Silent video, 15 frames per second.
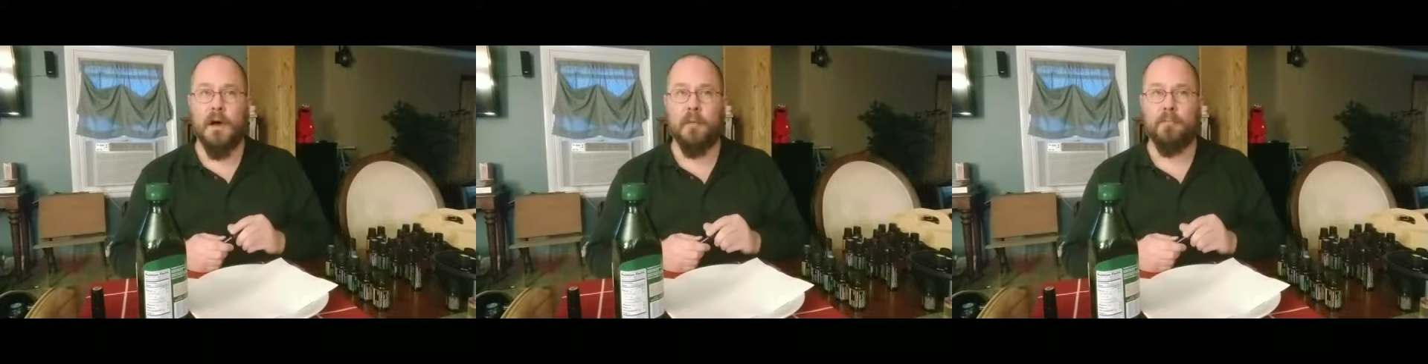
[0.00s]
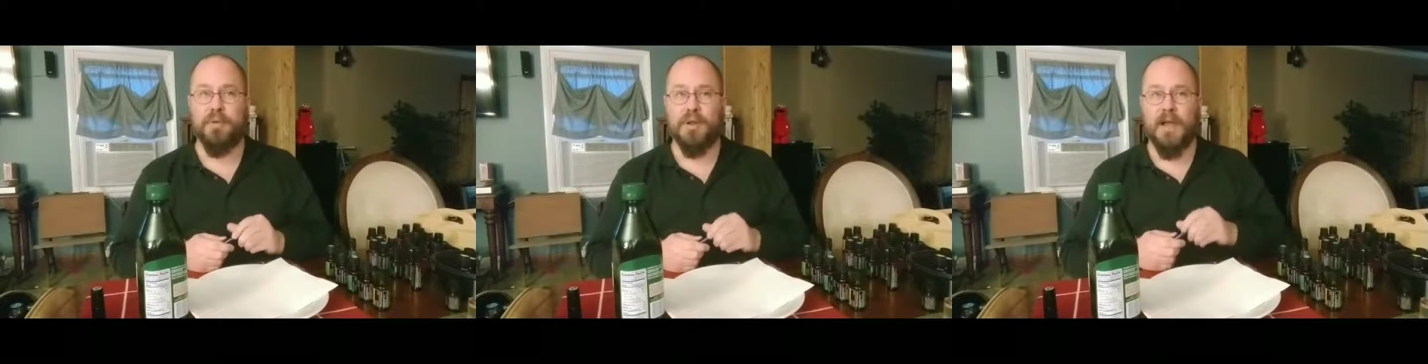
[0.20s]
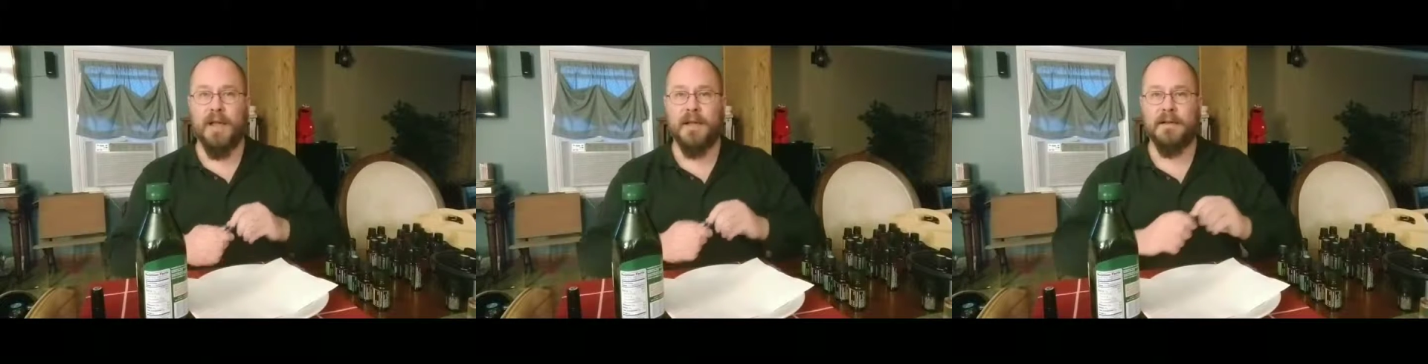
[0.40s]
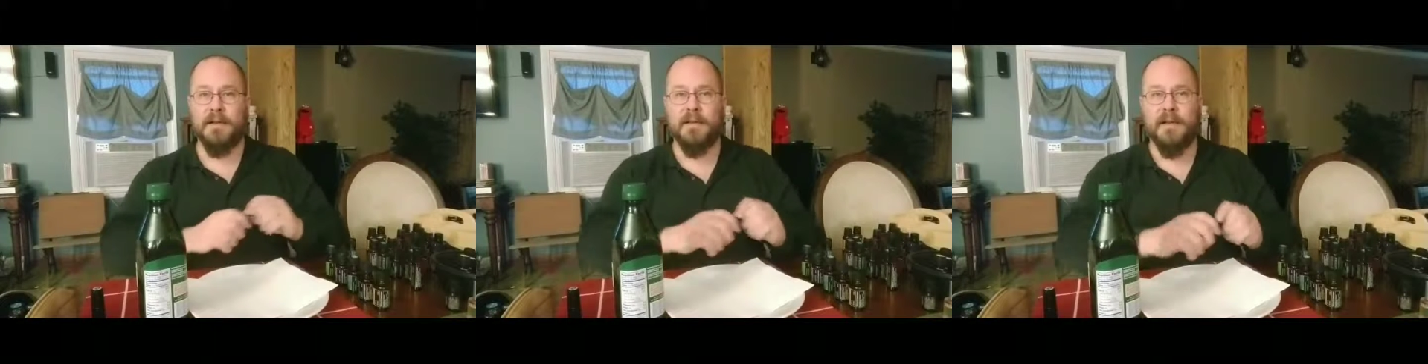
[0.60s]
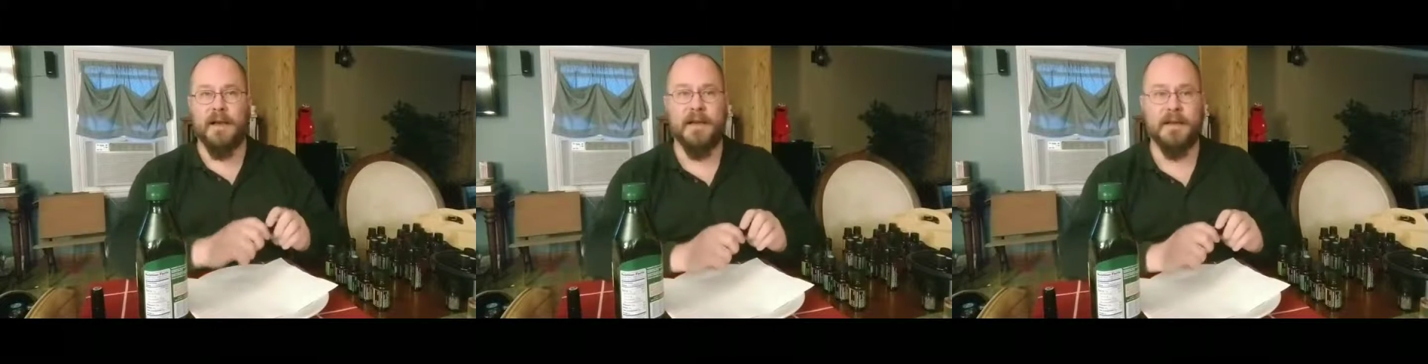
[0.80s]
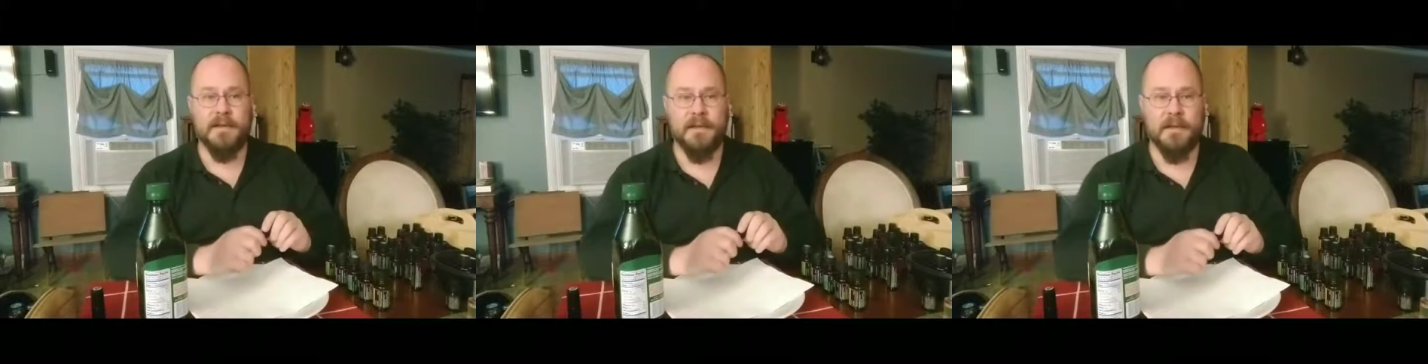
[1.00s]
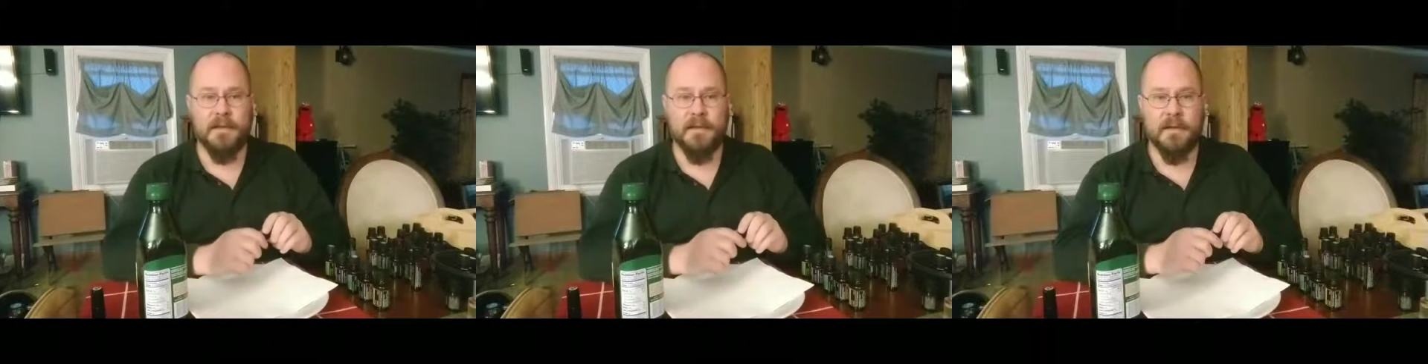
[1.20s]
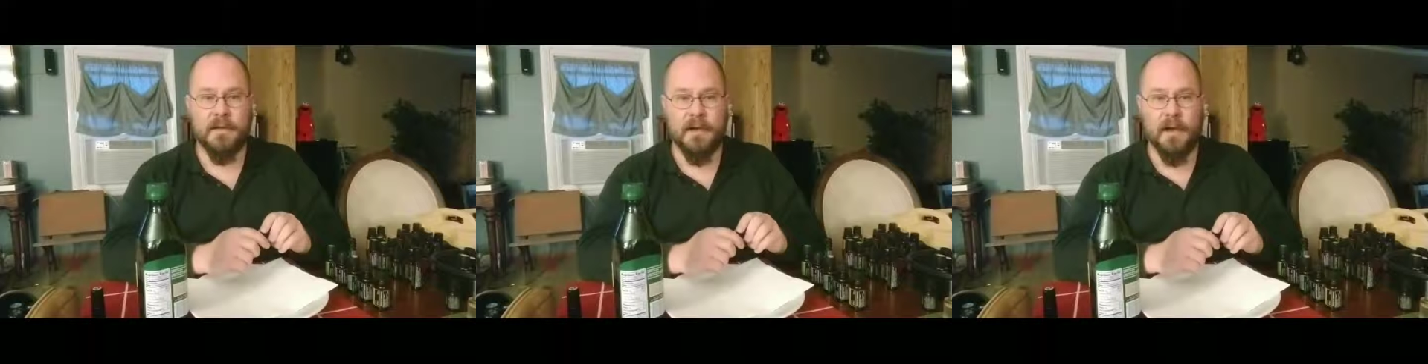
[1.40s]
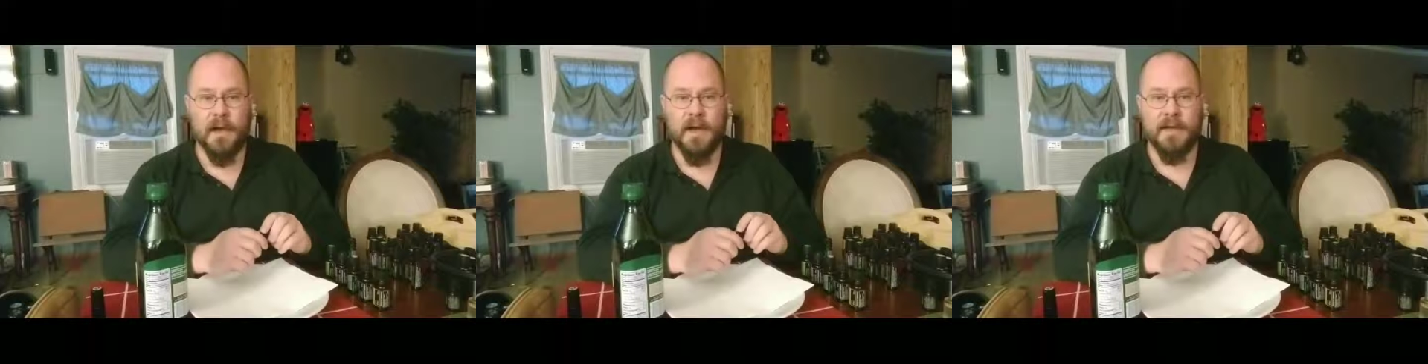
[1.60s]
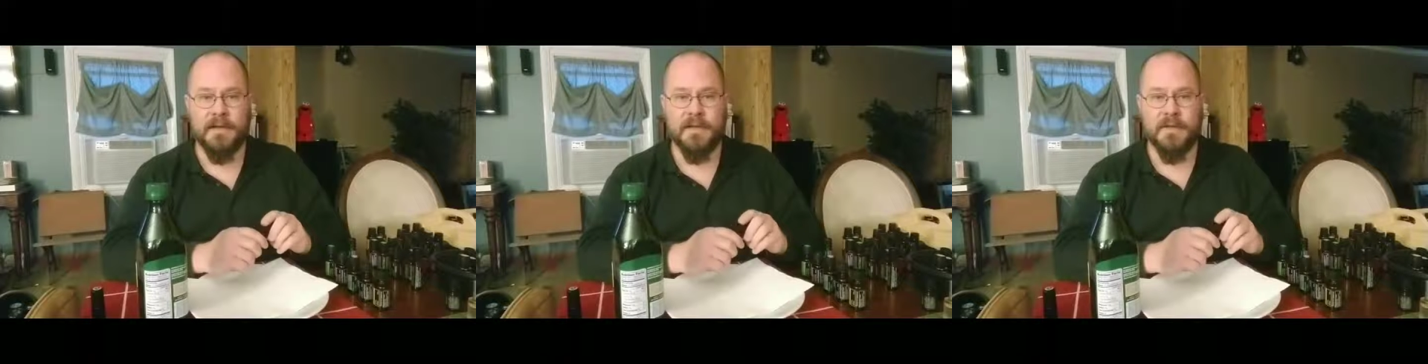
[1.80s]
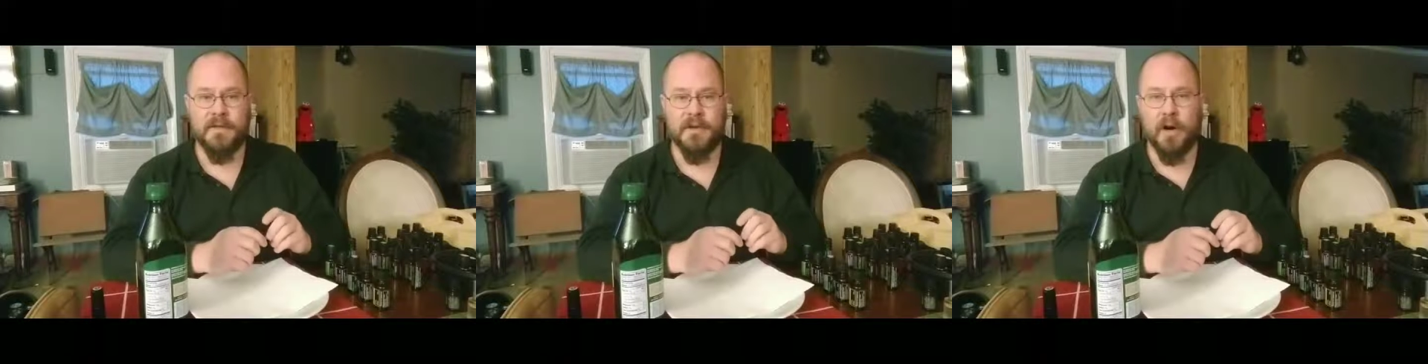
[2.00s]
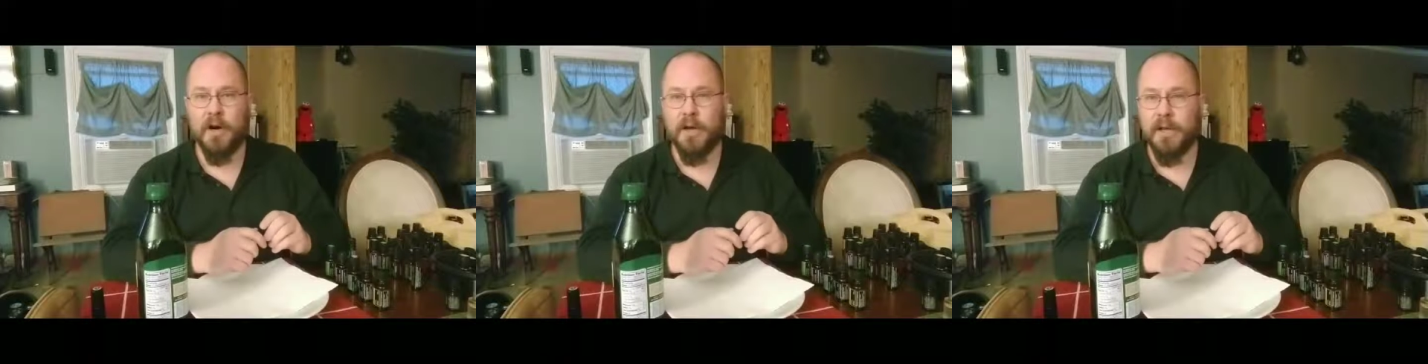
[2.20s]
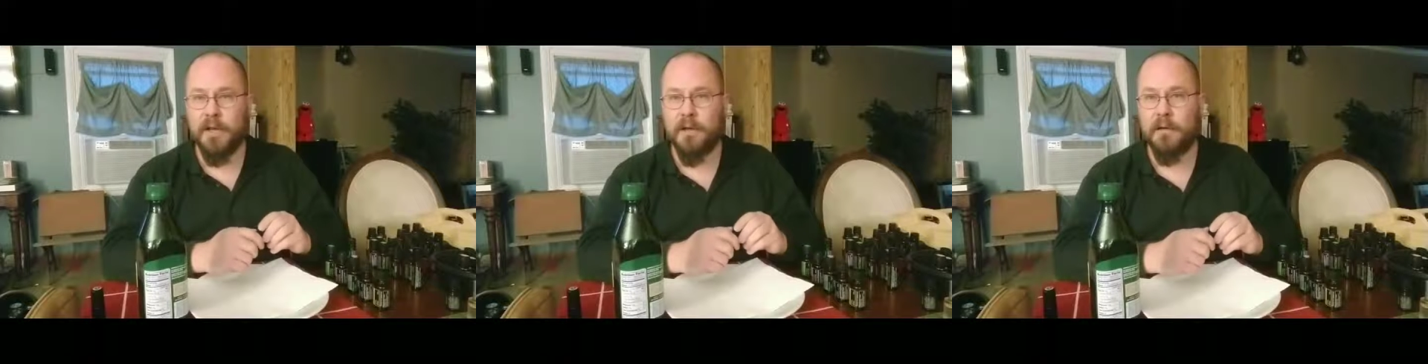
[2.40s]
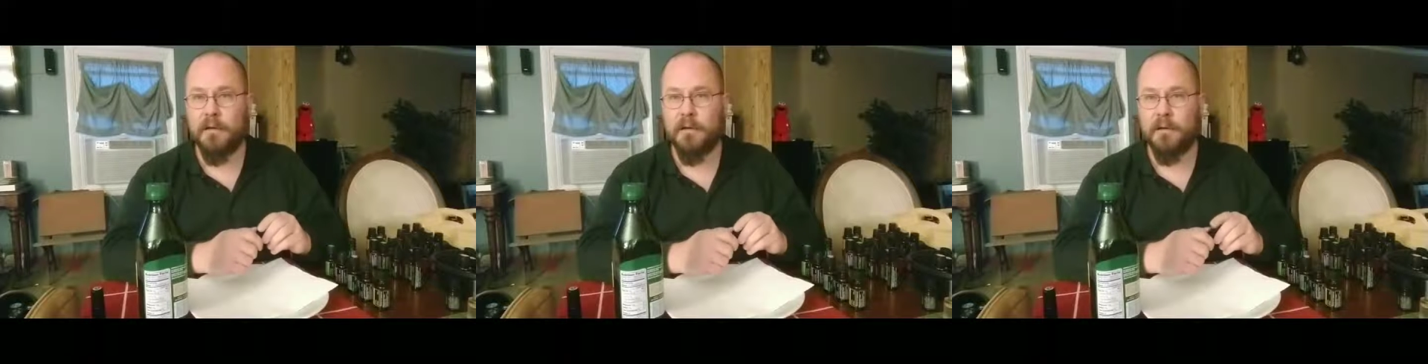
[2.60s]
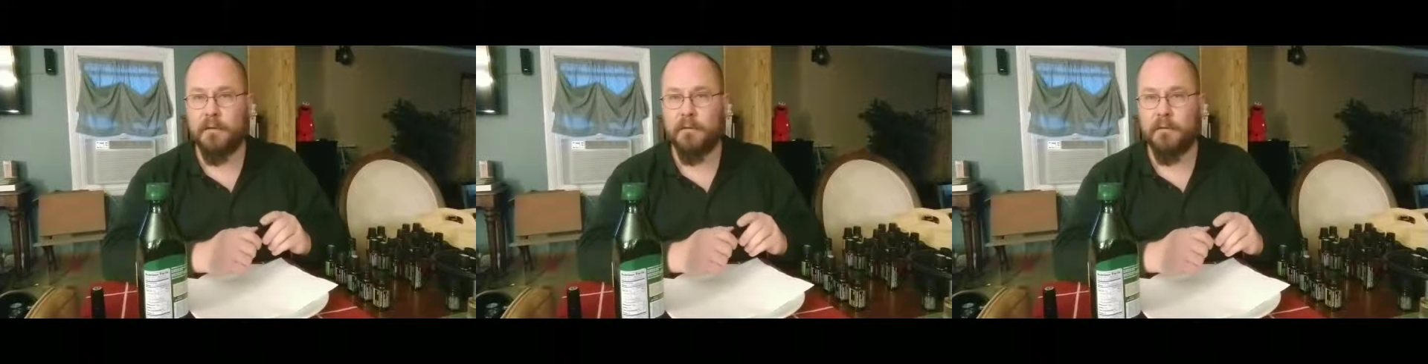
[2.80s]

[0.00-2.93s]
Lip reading: a blend that I started